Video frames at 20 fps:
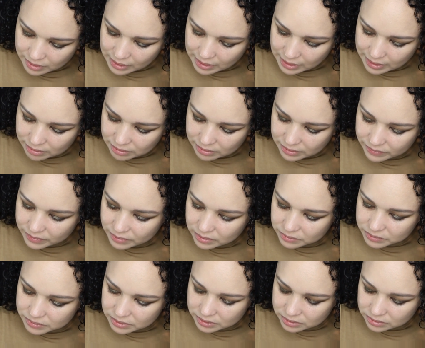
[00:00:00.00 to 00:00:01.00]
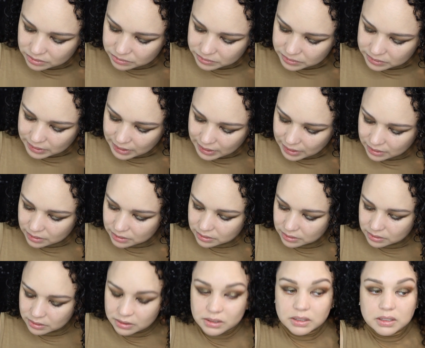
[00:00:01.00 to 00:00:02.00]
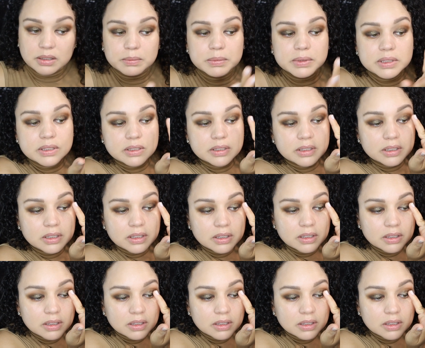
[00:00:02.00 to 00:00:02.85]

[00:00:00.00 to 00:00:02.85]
I don't even know what to do with that. Let me see.